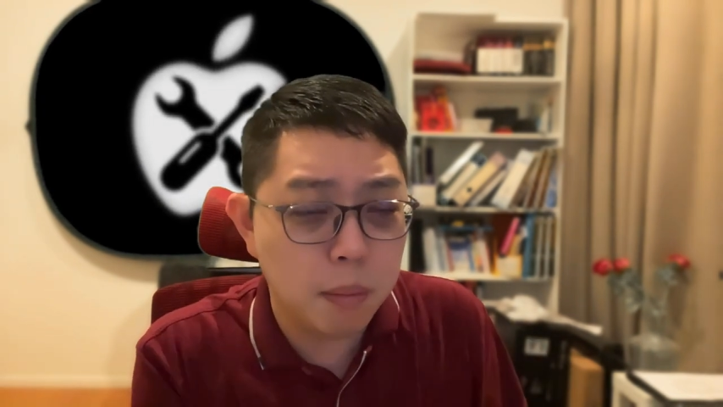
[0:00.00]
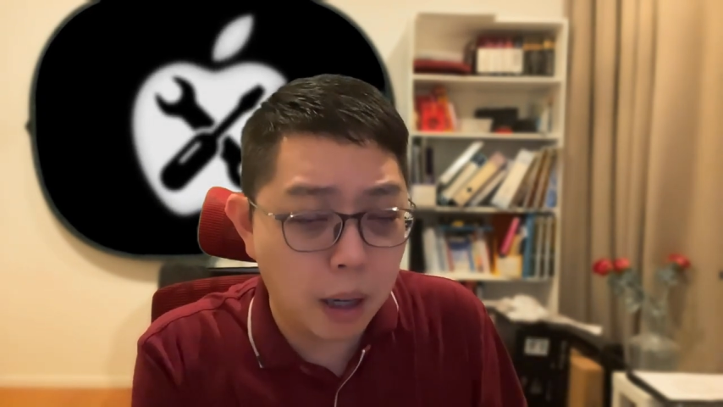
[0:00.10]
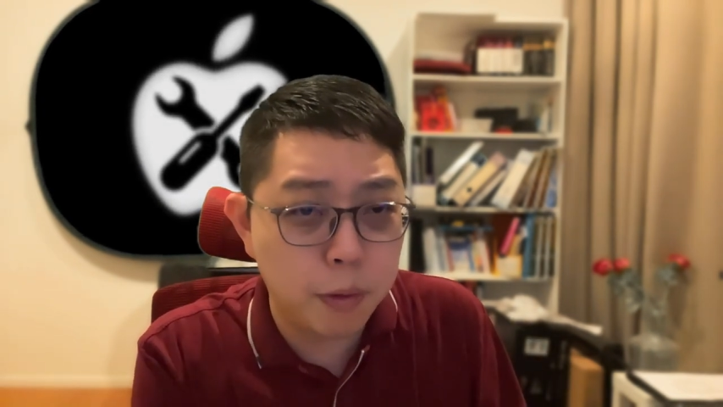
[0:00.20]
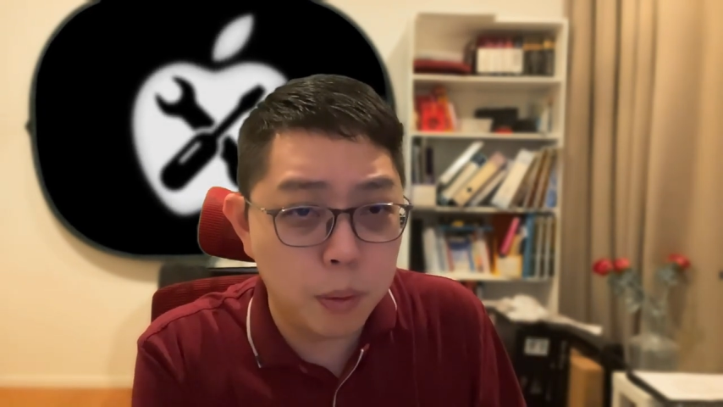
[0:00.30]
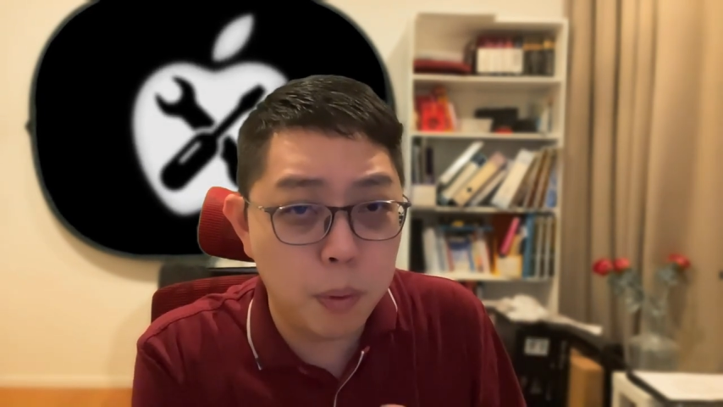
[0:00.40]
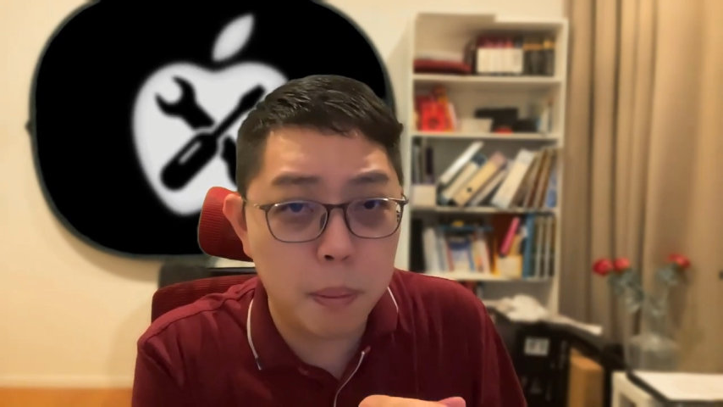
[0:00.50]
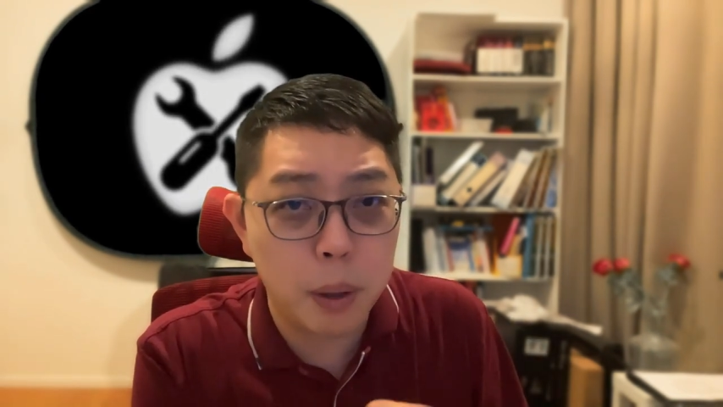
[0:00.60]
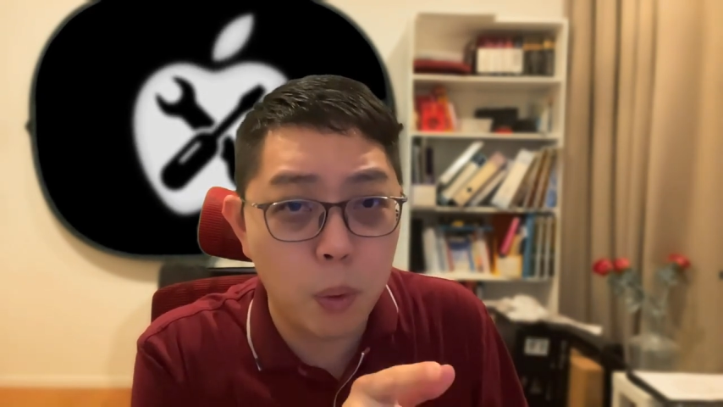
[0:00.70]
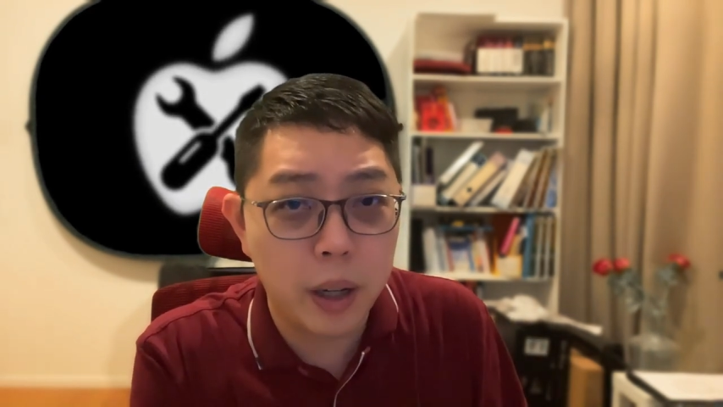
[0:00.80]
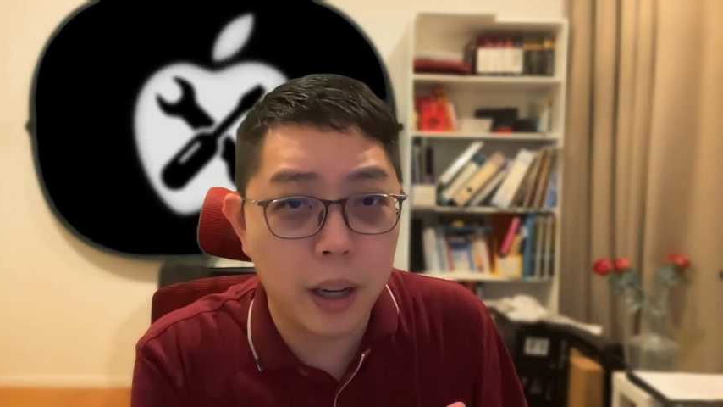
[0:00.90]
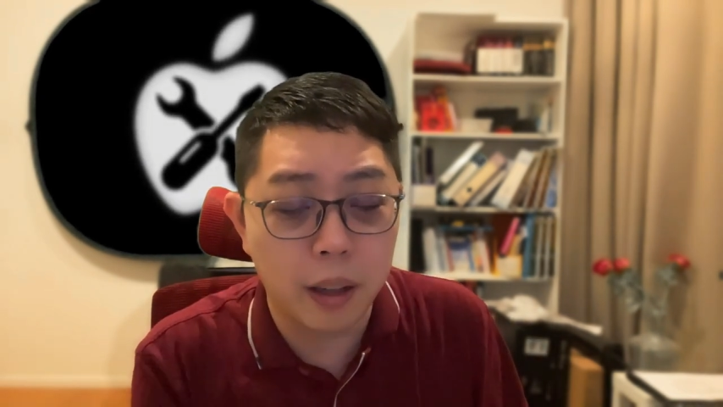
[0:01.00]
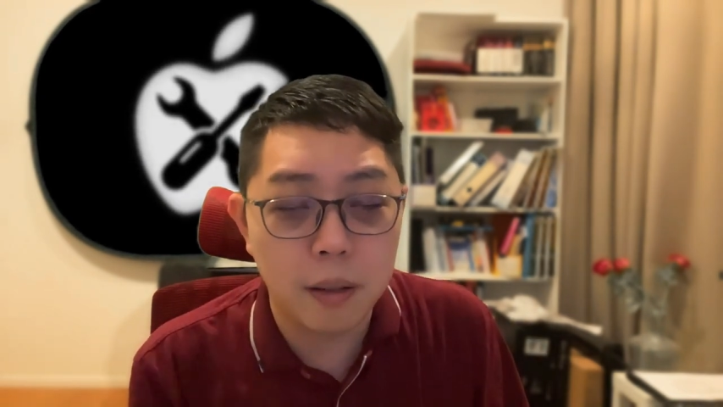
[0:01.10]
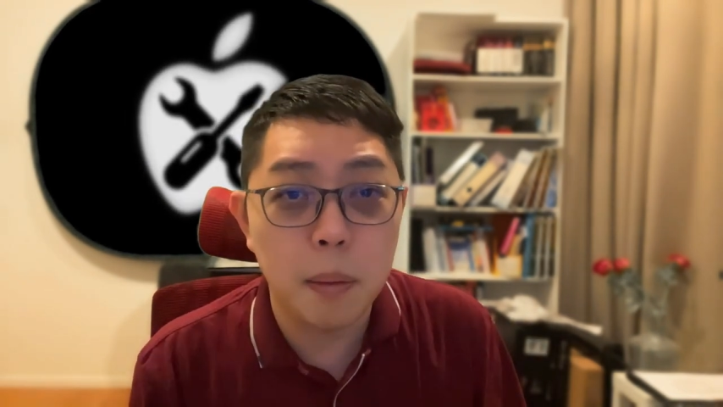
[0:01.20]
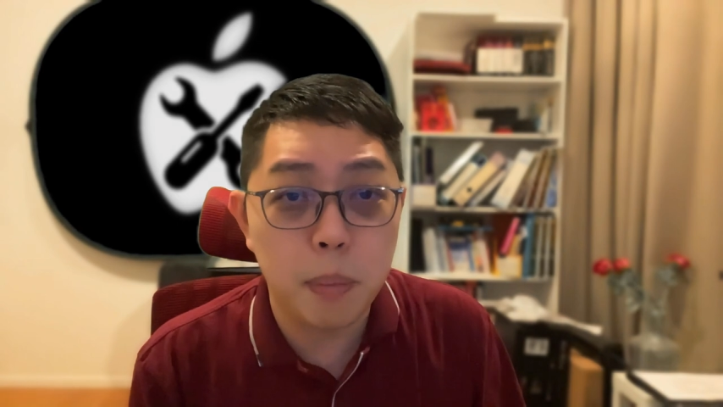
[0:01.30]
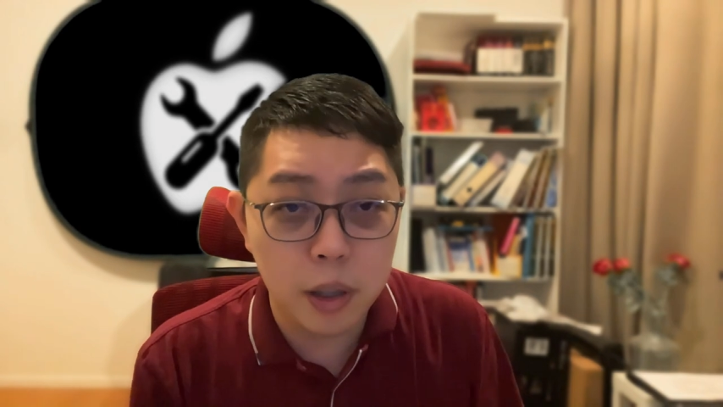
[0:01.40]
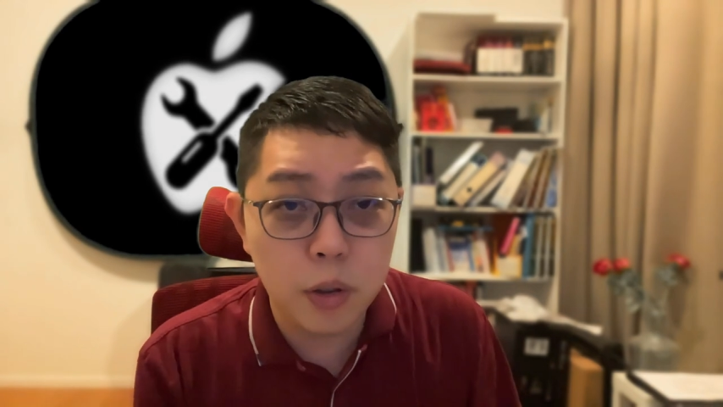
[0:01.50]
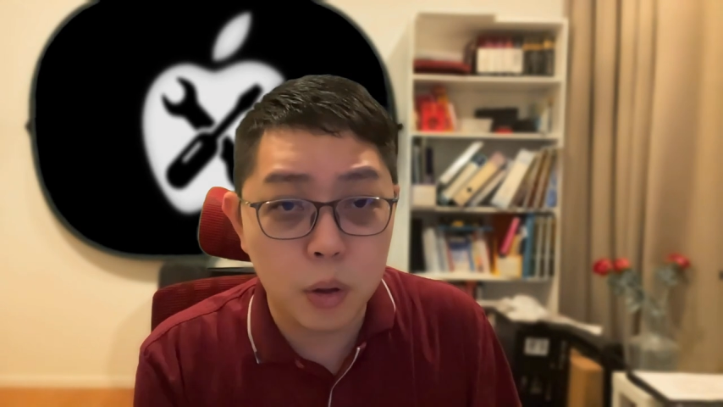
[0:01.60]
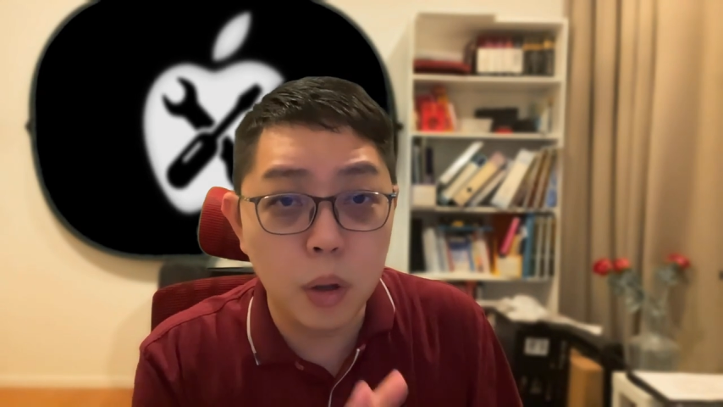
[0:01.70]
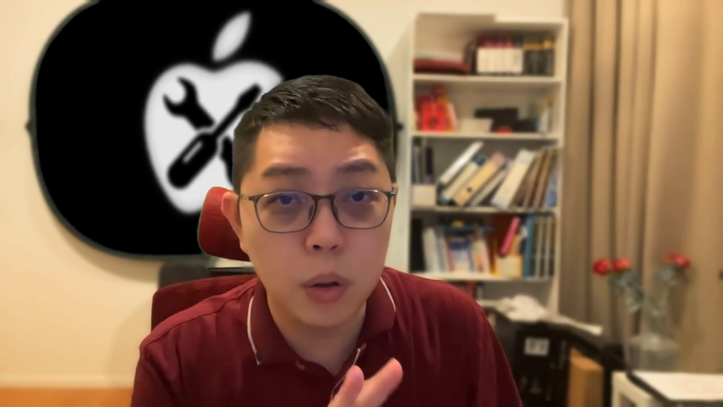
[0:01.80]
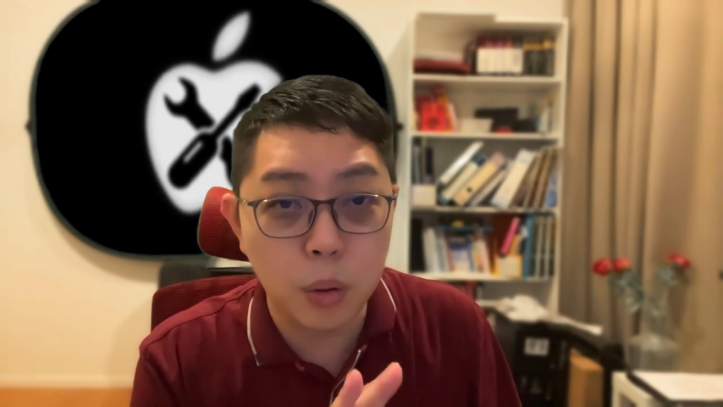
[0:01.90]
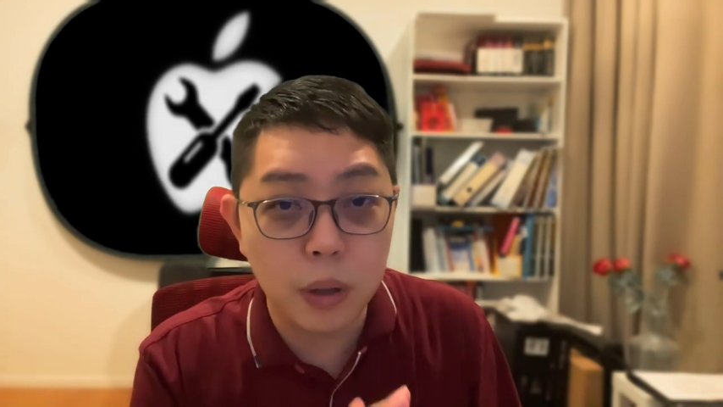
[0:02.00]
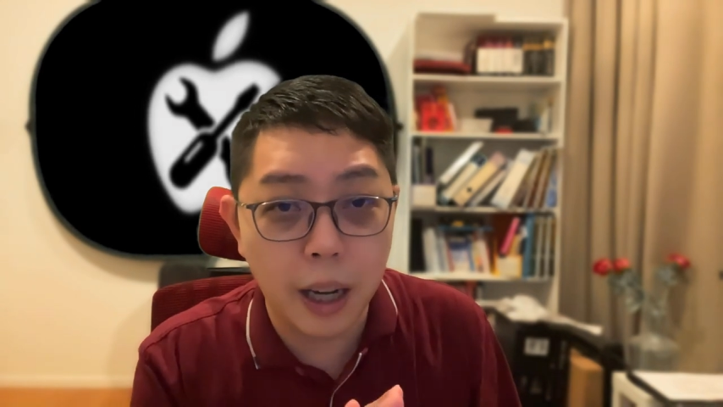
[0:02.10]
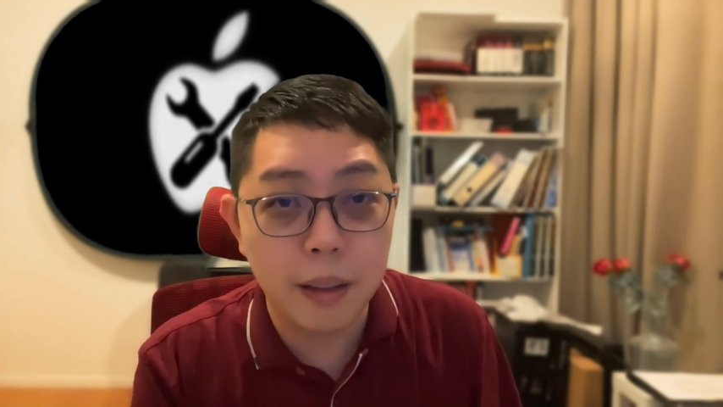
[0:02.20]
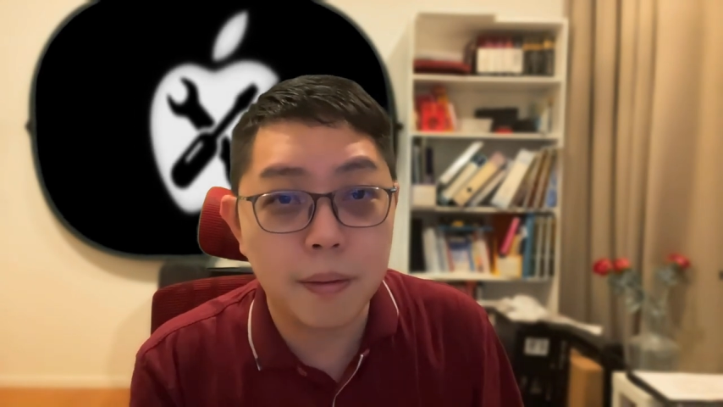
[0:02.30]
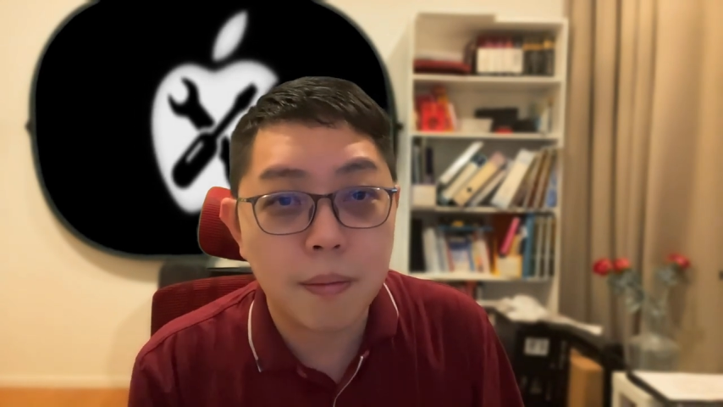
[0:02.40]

my phone will be working. Please don't do that.